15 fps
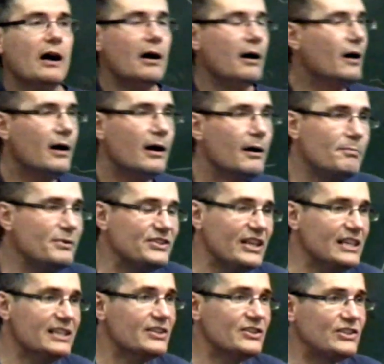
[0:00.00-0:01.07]
uh, a
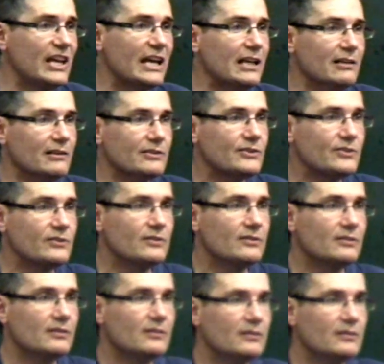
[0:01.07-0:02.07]
bazillion cells.